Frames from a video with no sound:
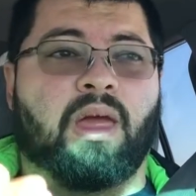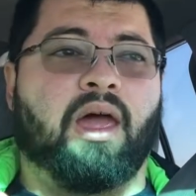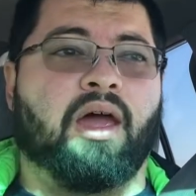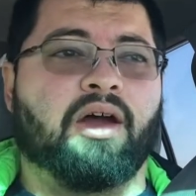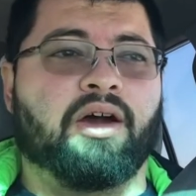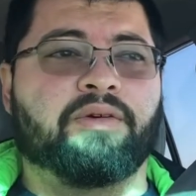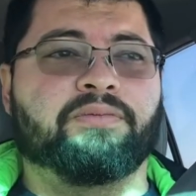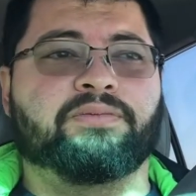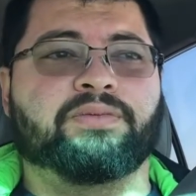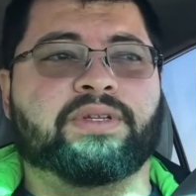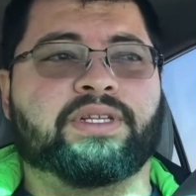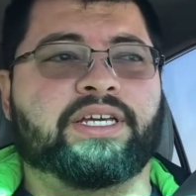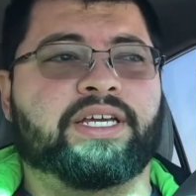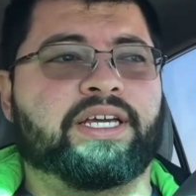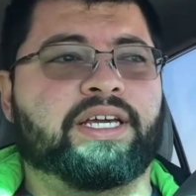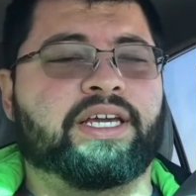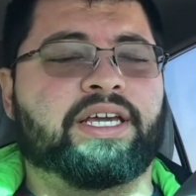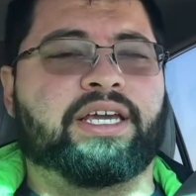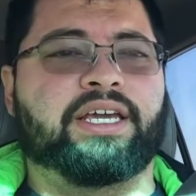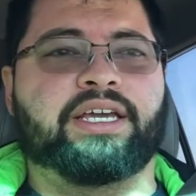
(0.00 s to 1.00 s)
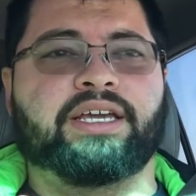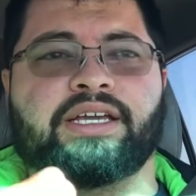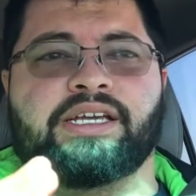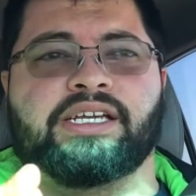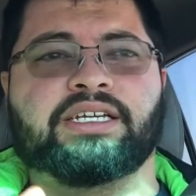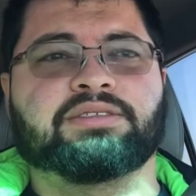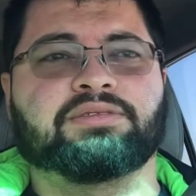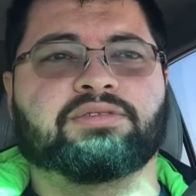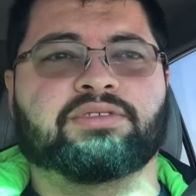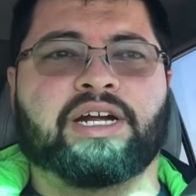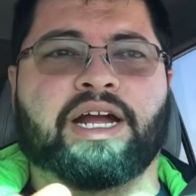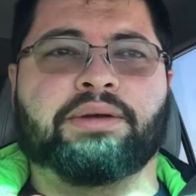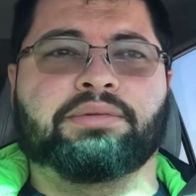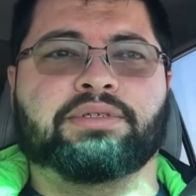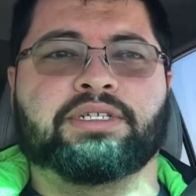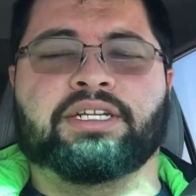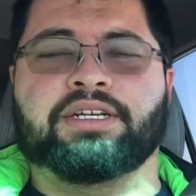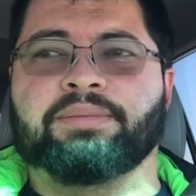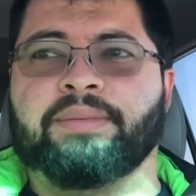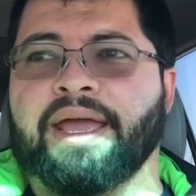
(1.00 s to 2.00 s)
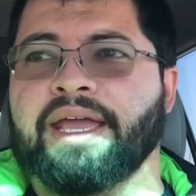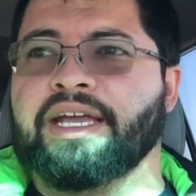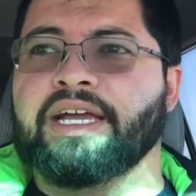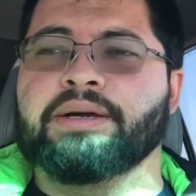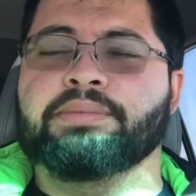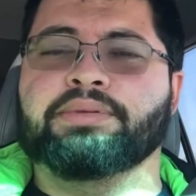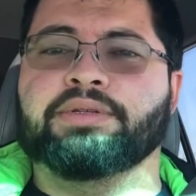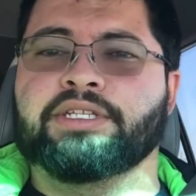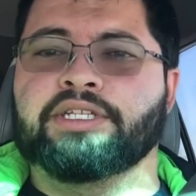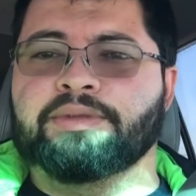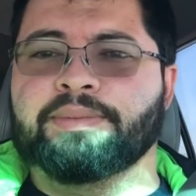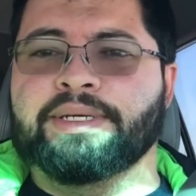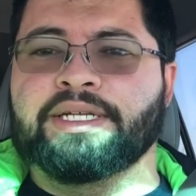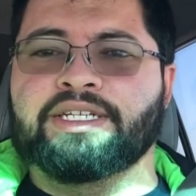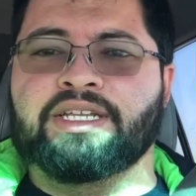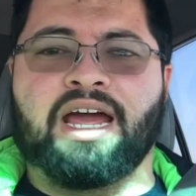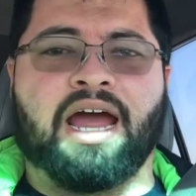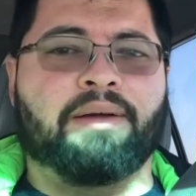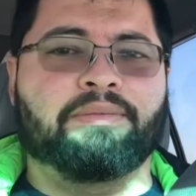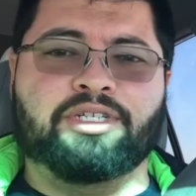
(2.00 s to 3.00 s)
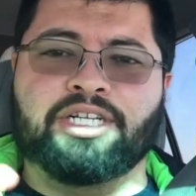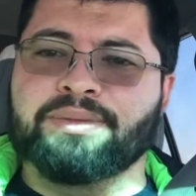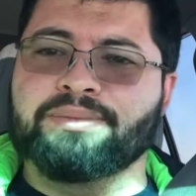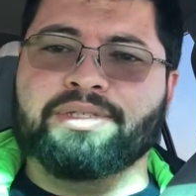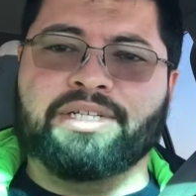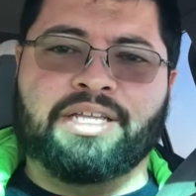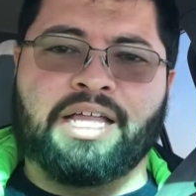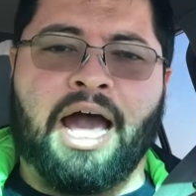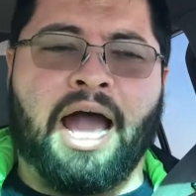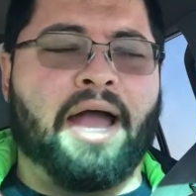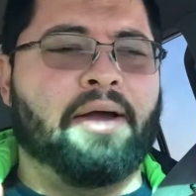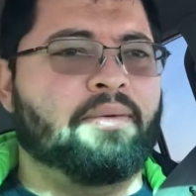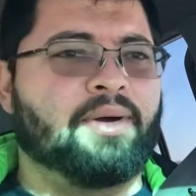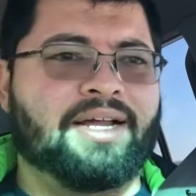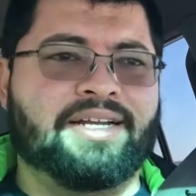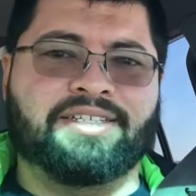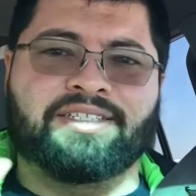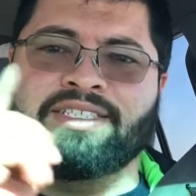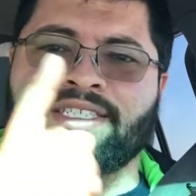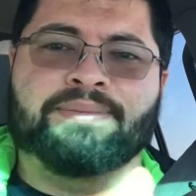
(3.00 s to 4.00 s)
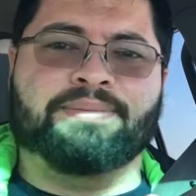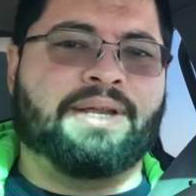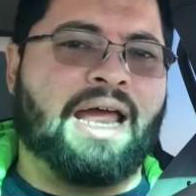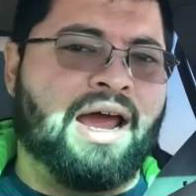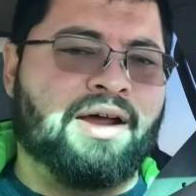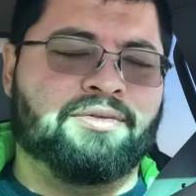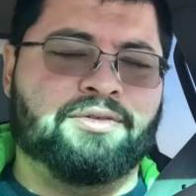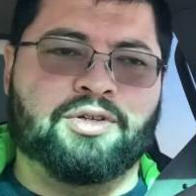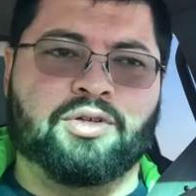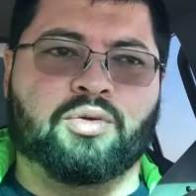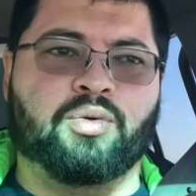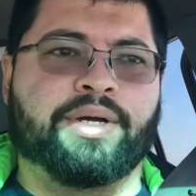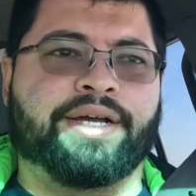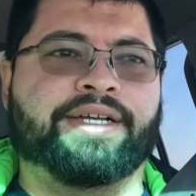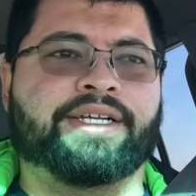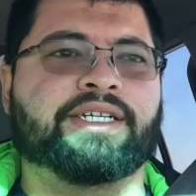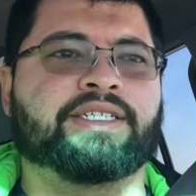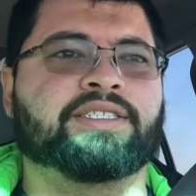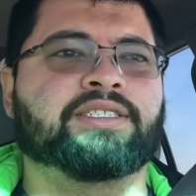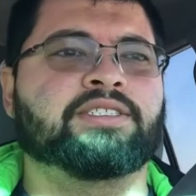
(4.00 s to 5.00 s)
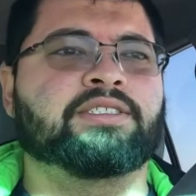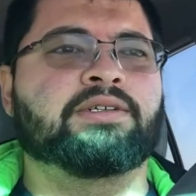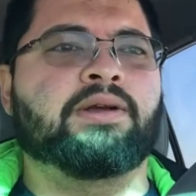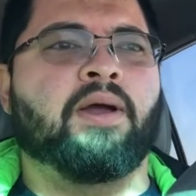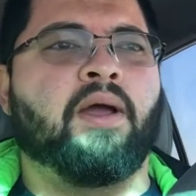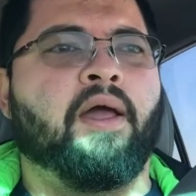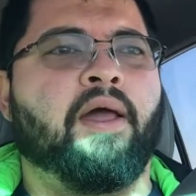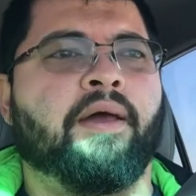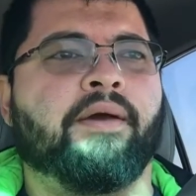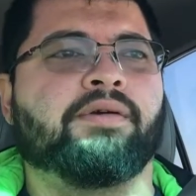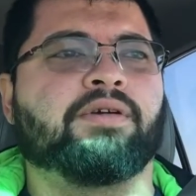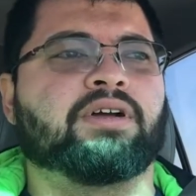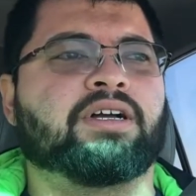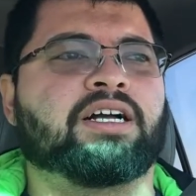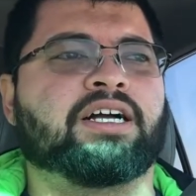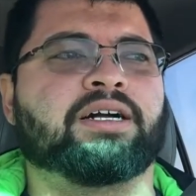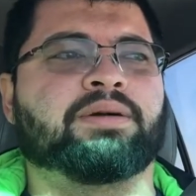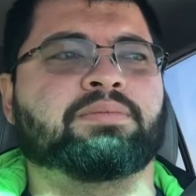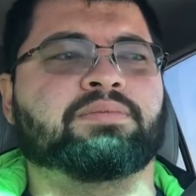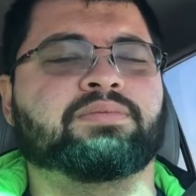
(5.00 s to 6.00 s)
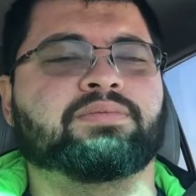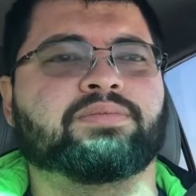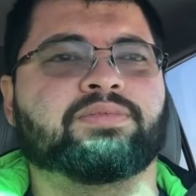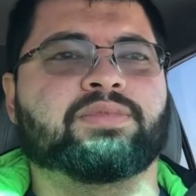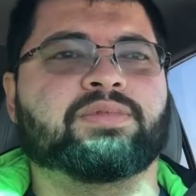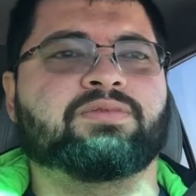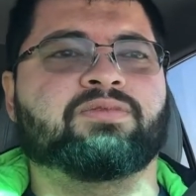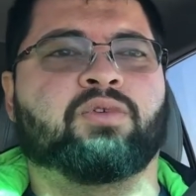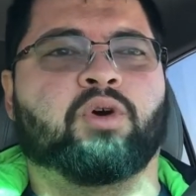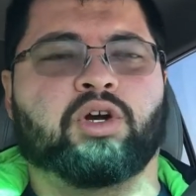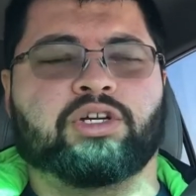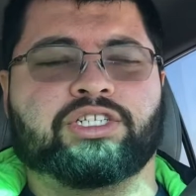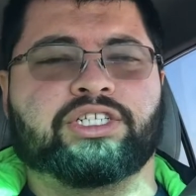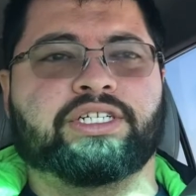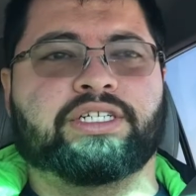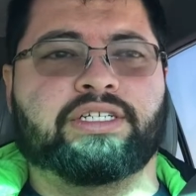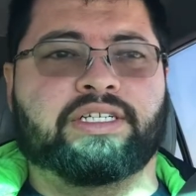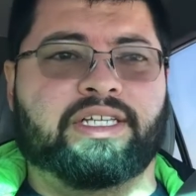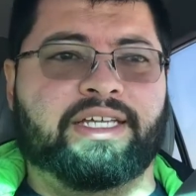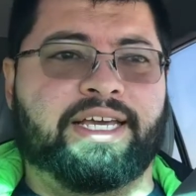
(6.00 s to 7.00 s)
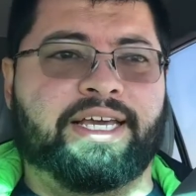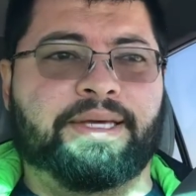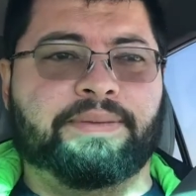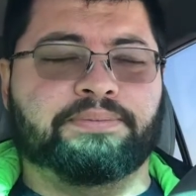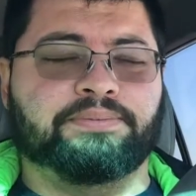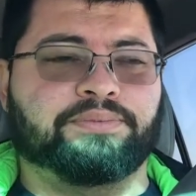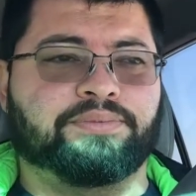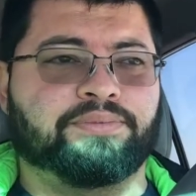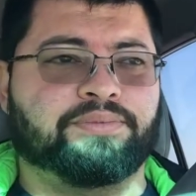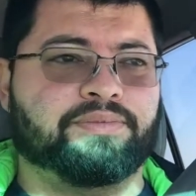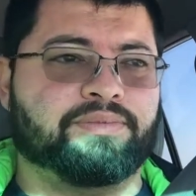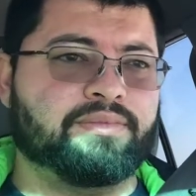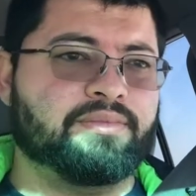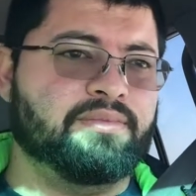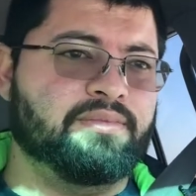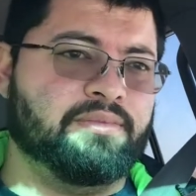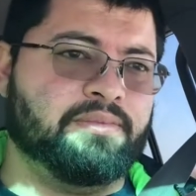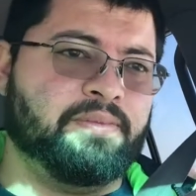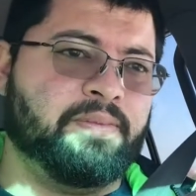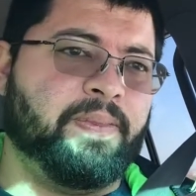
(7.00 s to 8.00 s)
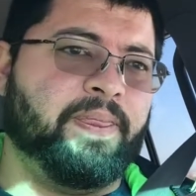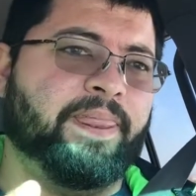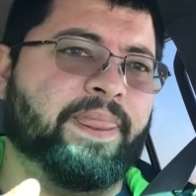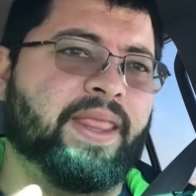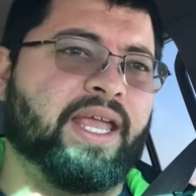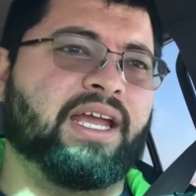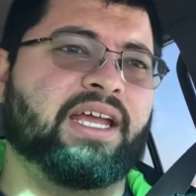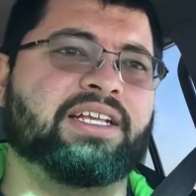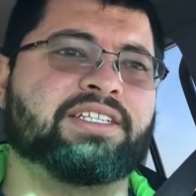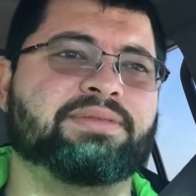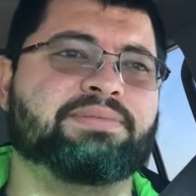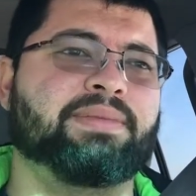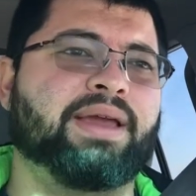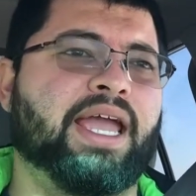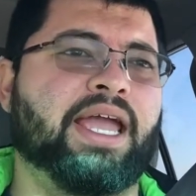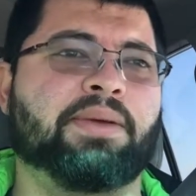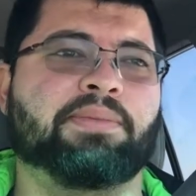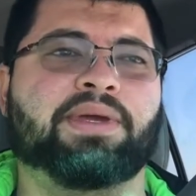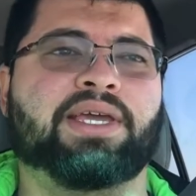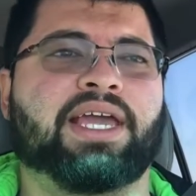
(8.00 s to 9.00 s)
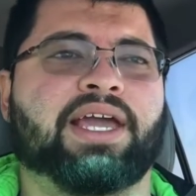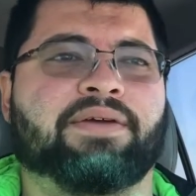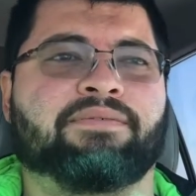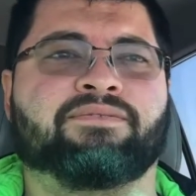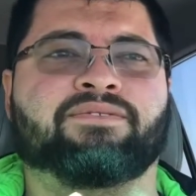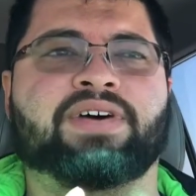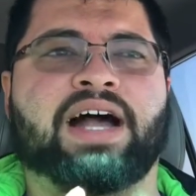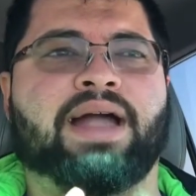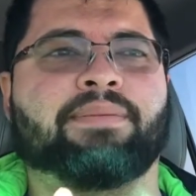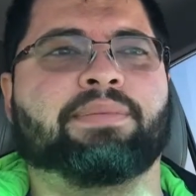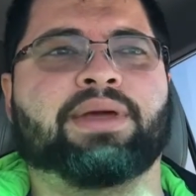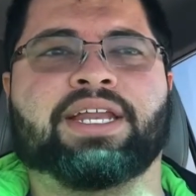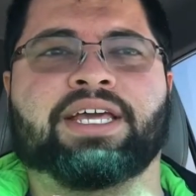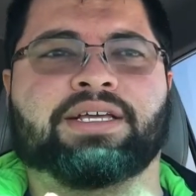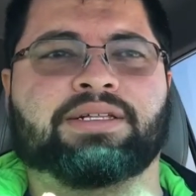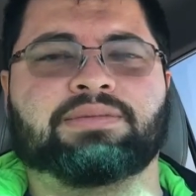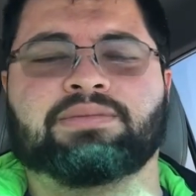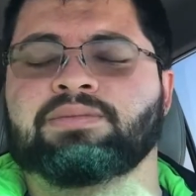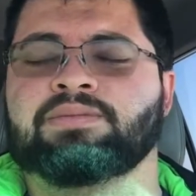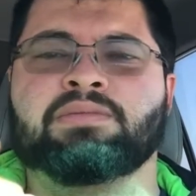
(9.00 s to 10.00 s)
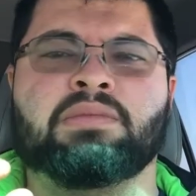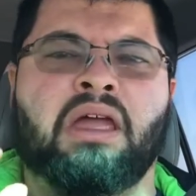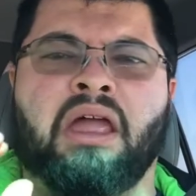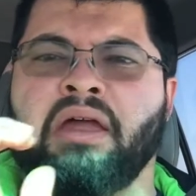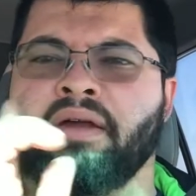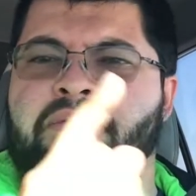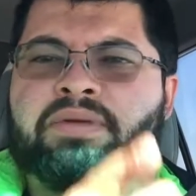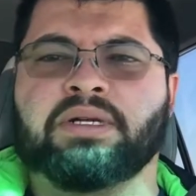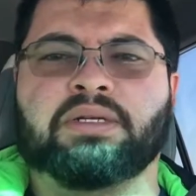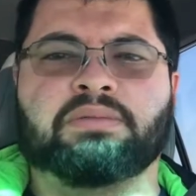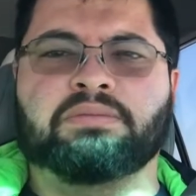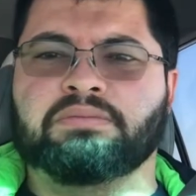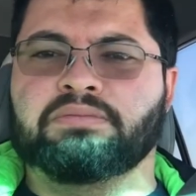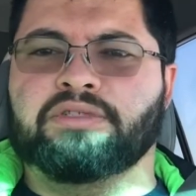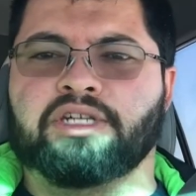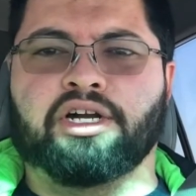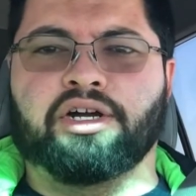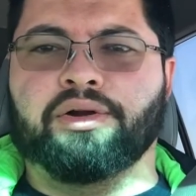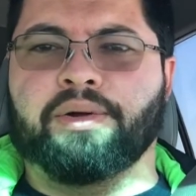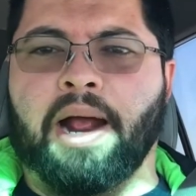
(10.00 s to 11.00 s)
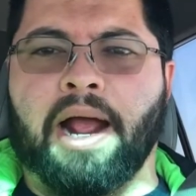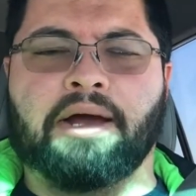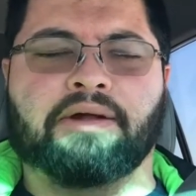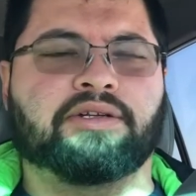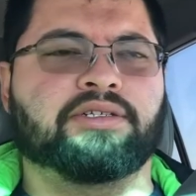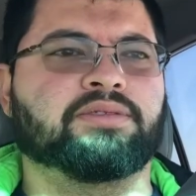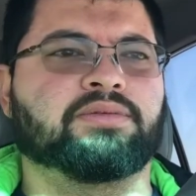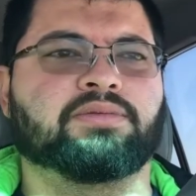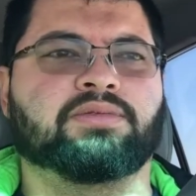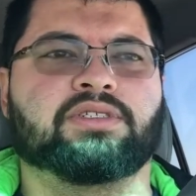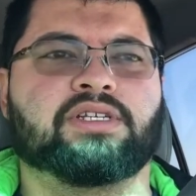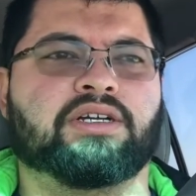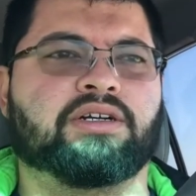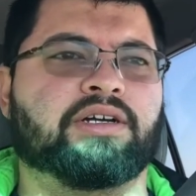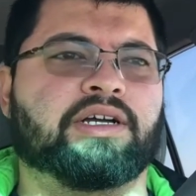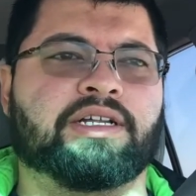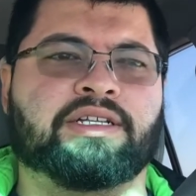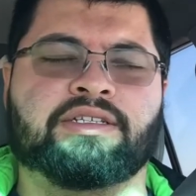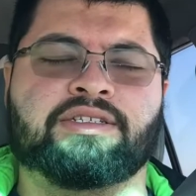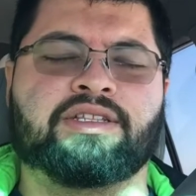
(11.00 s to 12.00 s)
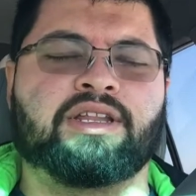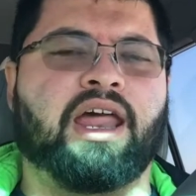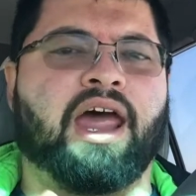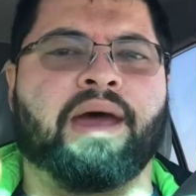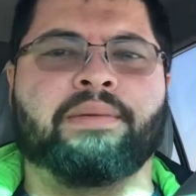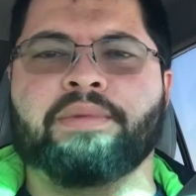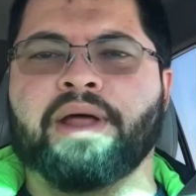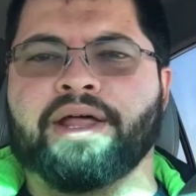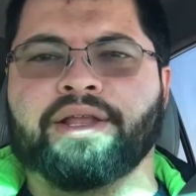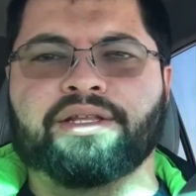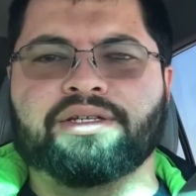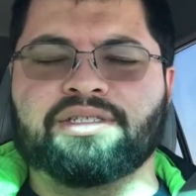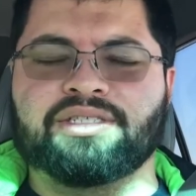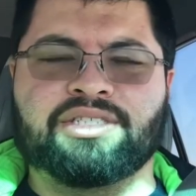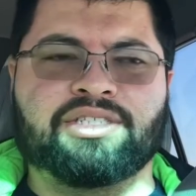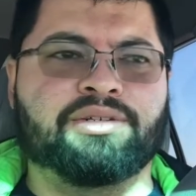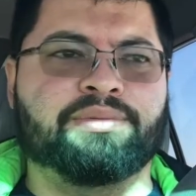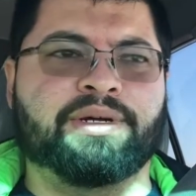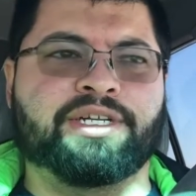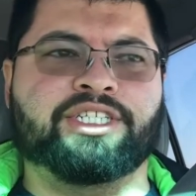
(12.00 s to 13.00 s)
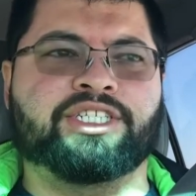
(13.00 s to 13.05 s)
hopefully we're able to make up a little bit of time. Jumped on the highway to zip down real quick. Um, fortunately, it's maybe a five minute turnaround, so it's, I'm not losing too much